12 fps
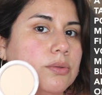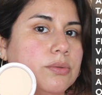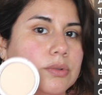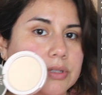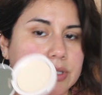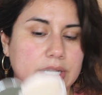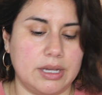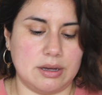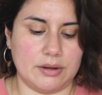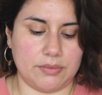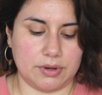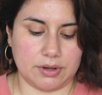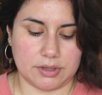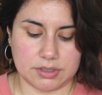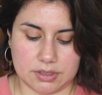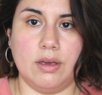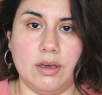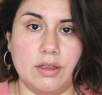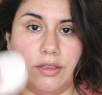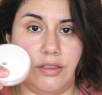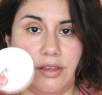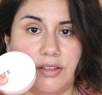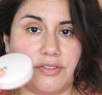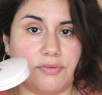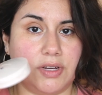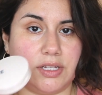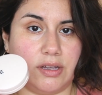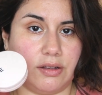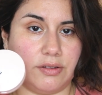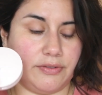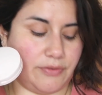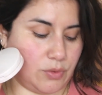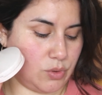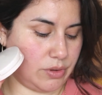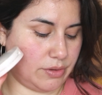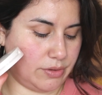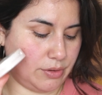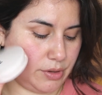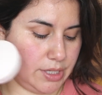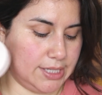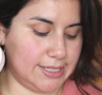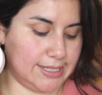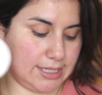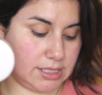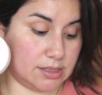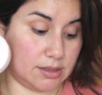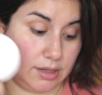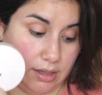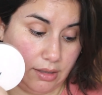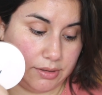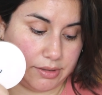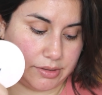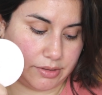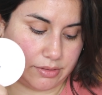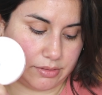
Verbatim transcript: We'll see how it works. And this retails for thirty-six dollars.